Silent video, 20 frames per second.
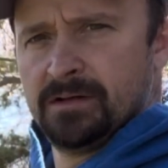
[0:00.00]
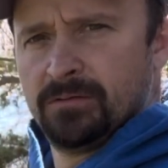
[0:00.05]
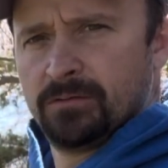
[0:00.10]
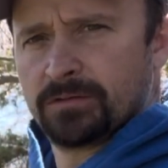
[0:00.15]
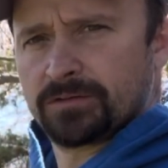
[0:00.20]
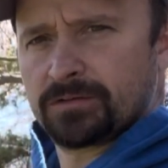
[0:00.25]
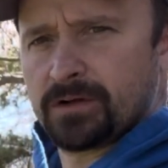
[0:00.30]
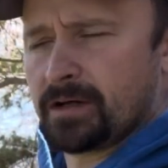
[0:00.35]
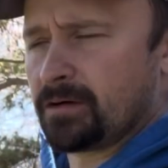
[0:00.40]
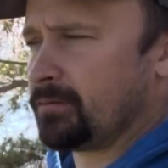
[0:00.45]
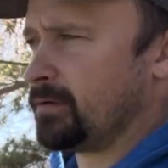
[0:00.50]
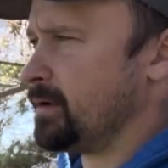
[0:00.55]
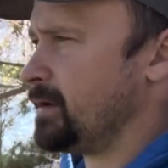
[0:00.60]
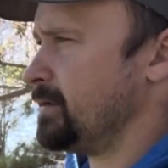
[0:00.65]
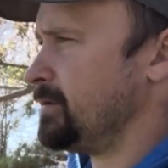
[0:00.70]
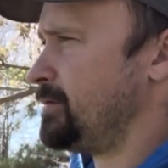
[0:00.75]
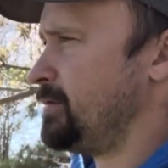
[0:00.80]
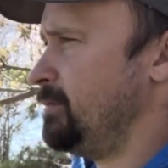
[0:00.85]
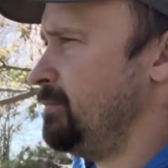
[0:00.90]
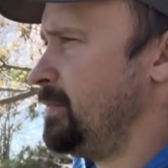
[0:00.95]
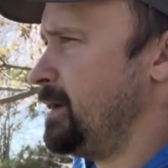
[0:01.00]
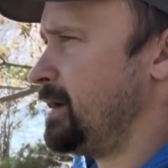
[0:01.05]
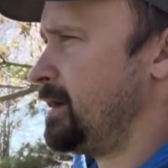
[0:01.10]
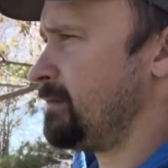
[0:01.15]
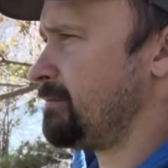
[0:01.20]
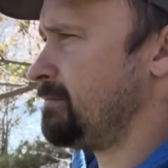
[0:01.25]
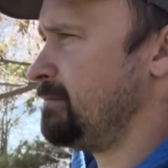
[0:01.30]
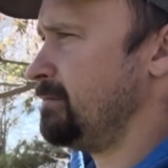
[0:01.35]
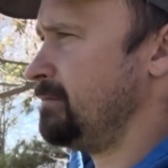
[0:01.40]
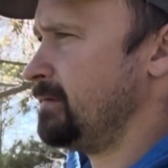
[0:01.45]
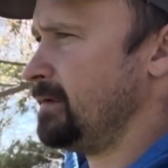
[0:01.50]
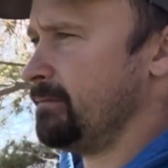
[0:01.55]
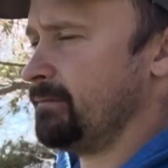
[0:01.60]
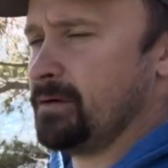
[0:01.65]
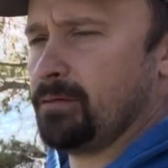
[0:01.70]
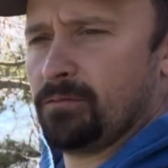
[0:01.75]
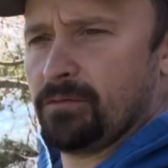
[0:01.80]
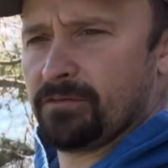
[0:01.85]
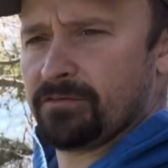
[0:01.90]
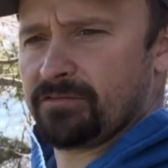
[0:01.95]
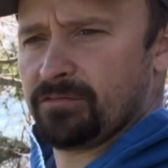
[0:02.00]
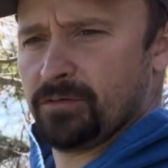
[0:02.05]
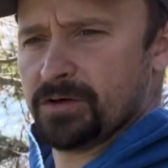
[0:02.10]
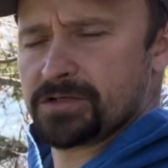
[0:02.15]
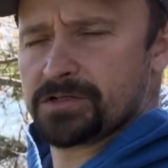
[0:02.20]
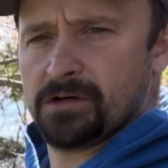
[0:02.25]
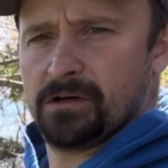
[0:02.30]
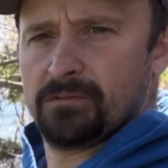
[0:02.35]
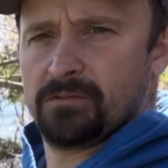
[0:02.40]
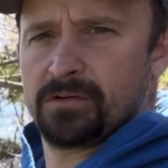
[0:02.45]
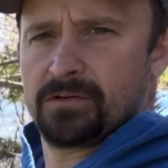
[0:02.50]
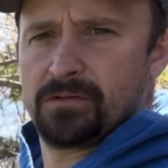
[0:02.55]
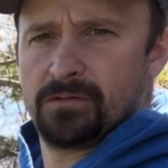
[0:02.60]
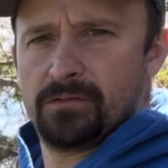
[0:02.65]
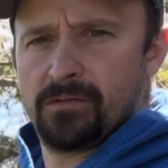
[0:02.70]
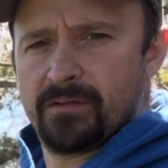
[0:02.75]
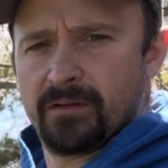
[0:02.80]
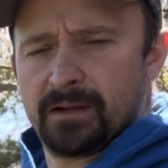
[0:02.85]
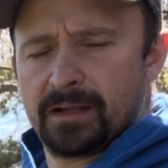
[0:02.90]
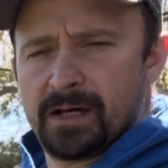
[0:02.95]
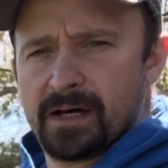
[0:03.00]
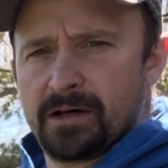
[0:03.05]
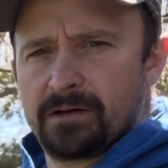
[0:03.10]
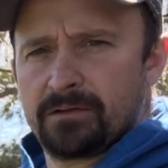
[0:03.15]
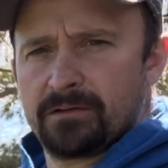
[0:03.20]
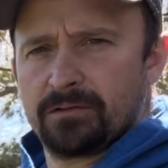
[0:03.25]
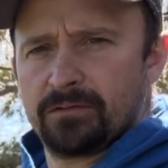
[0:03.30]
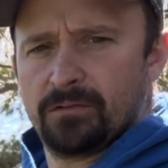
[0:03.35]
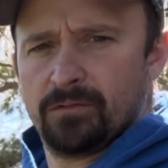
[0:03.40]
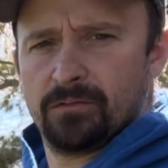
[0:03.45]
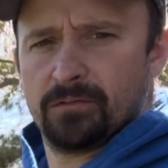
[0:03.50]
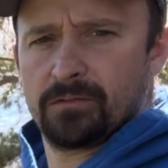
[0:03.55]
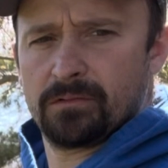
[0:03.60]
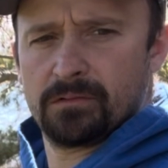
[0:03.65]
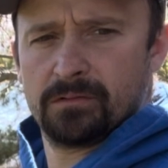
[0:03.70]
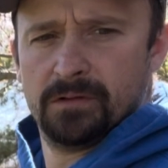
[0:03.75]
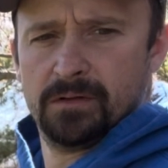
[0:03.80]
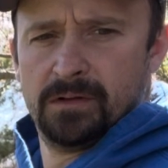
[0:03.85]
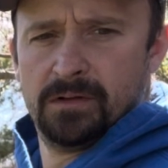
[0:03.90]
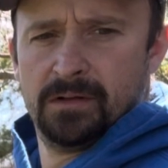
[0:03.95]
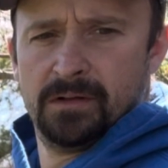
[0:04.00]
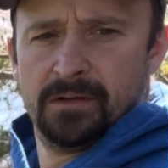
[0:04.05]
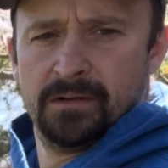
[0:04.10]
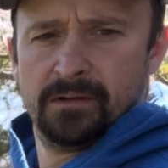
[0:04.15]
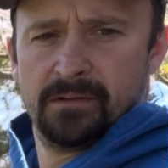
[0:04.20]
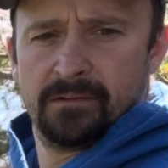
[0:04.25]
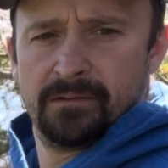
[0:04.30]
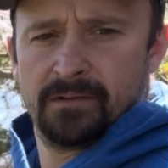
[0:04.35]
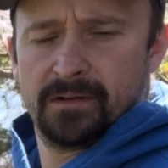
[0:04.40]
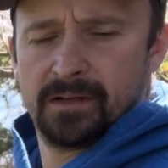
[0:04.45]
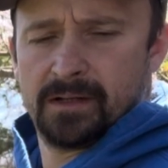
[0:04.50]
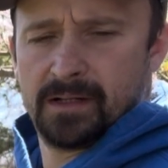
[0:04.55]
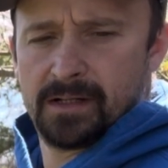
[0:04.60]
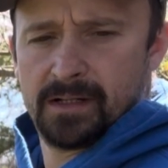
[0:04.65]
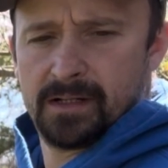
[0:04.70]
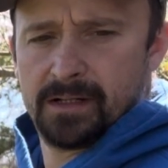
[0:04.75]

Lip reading: We'll try and run it in 2 minutes, and then we'll switch over to the ladder or the